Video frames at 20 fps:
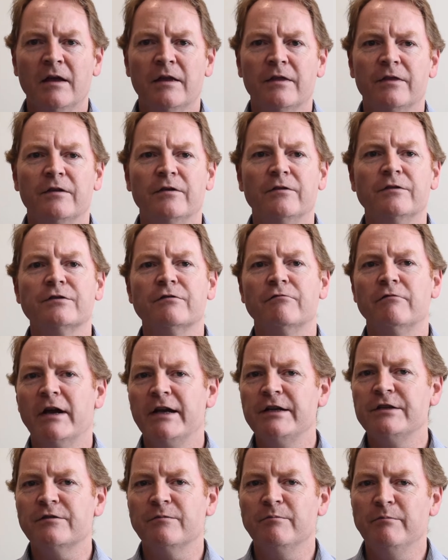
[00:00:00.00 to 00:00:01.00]
There is a
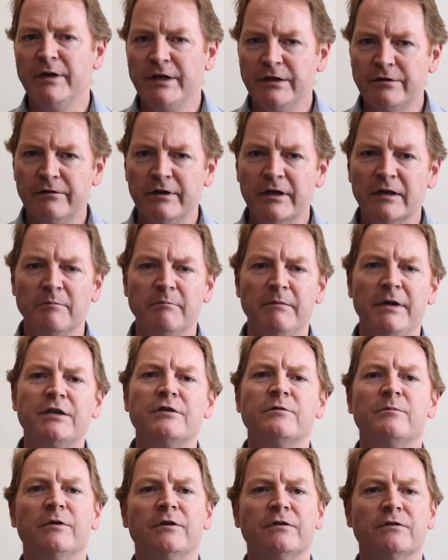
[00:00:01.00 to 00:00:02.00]
range of metering and
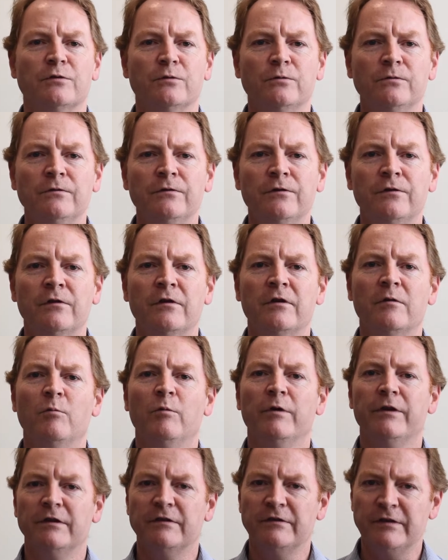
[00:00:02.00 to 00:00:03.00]
measurement tools
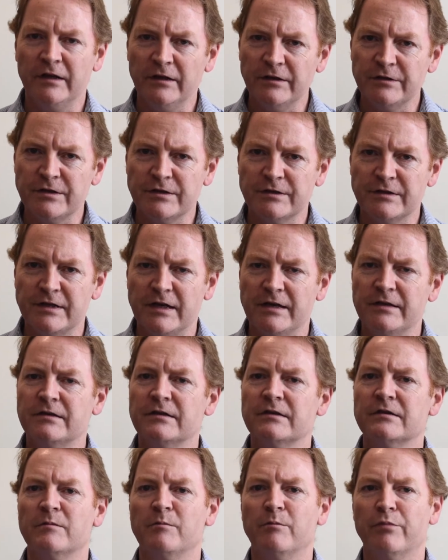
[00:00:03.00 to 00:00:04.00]
with intelligent
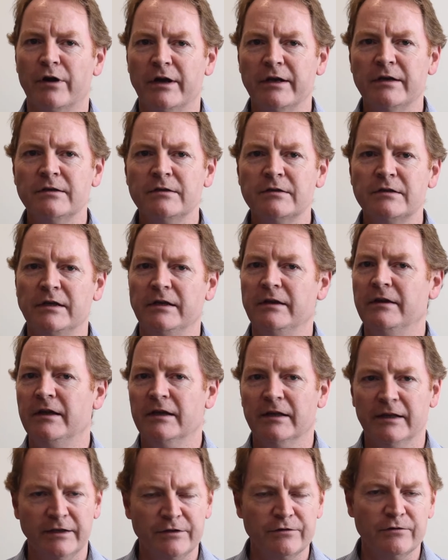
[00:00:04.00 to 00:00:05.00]
sensors and breakers in the
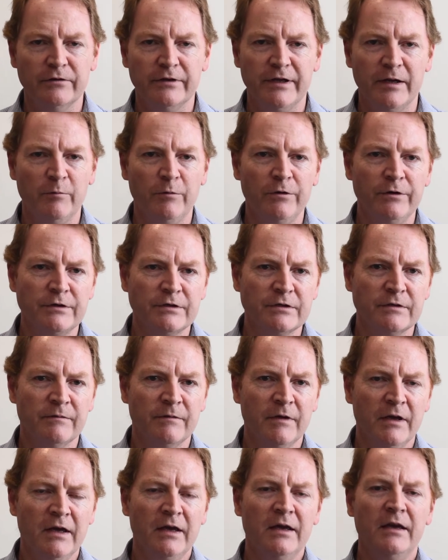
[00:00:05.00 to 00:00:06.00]
electrical networks.
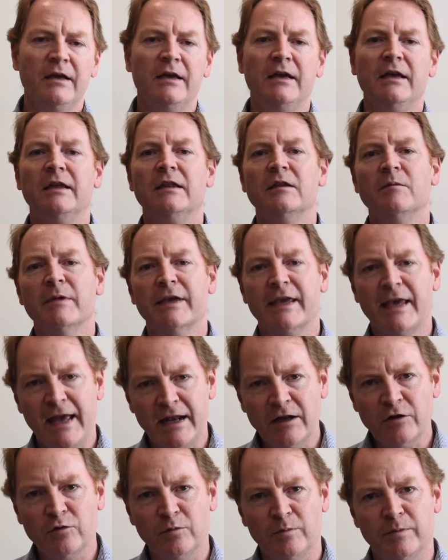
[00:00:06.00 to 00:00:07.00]
In the
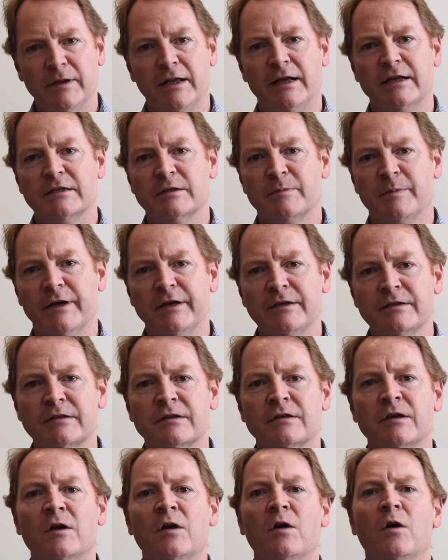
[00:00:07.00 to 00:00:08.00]
mechanical plant
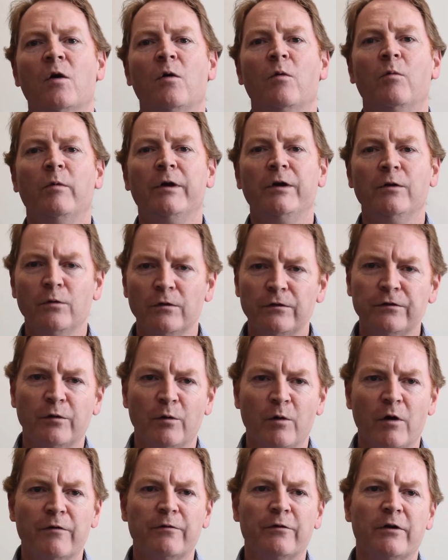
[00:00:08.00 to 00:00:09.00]
space, we
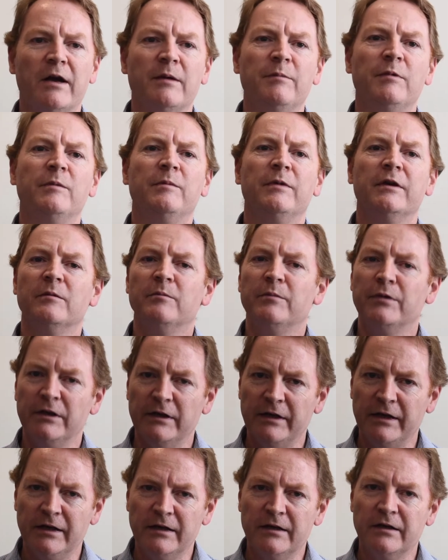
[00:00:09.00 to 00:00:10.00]
also offer ABB
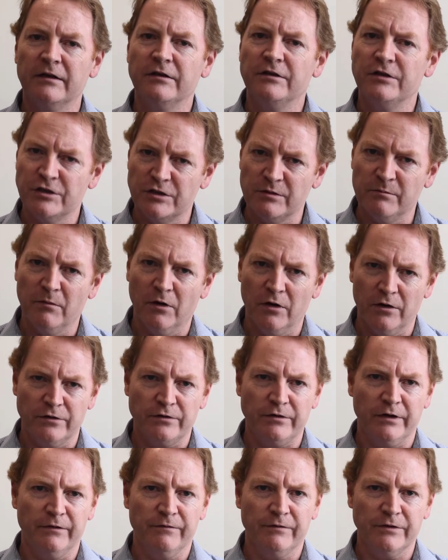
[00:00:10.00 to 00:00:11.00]
Ability condition
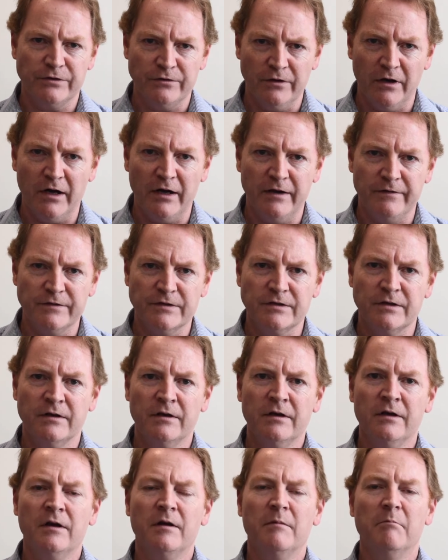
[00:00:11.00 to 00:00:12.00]
monitoring for drives,
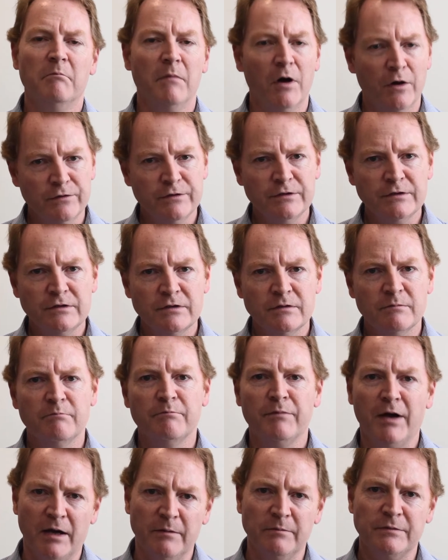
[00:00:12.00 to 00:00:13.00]
motors,
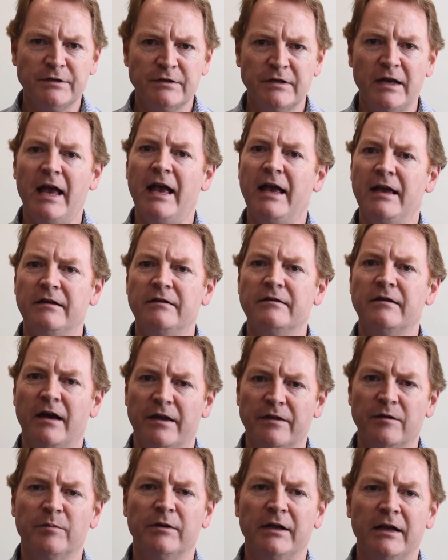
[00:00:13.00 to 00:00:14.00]
pumps, and
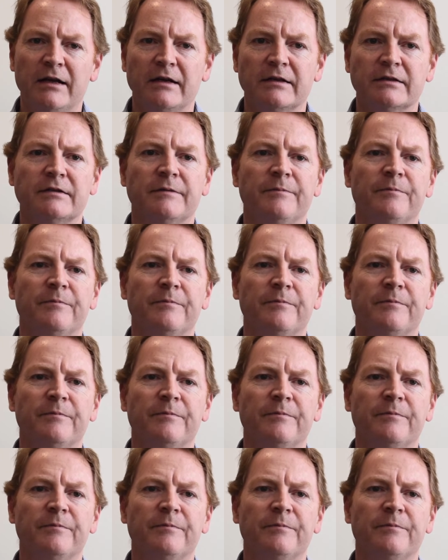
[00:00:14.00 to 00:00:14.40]
other plant.